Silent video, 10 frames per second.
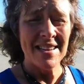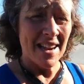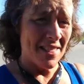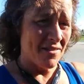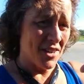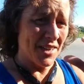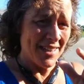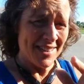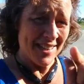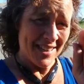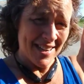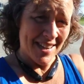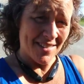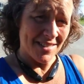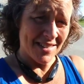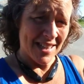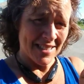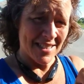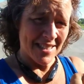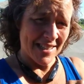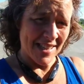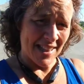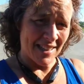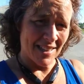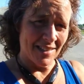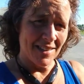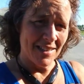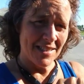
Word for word: Down the very, you know, Texas has that little